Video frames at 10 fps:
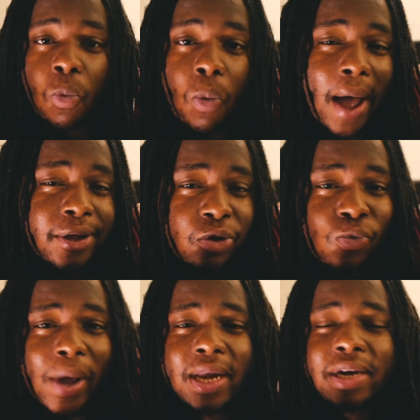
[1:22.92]
while you're
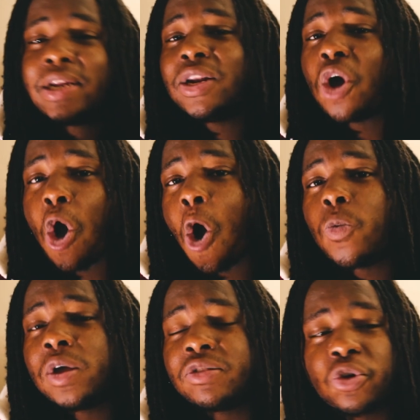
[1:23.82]
waiting in the
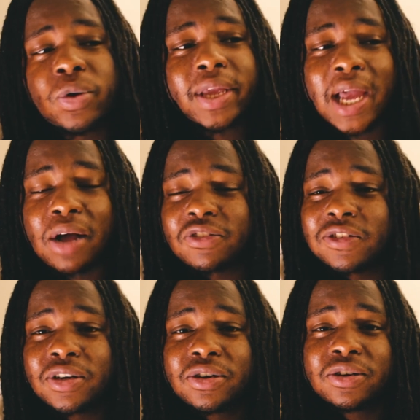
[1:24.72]
hallways, there were
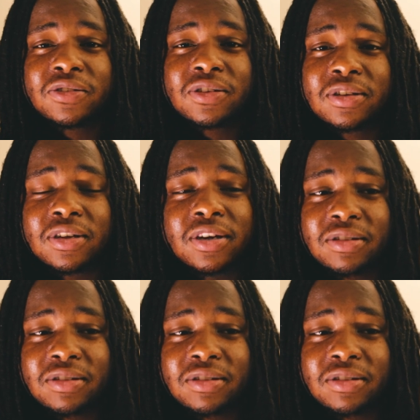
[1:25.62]
counselors and uh,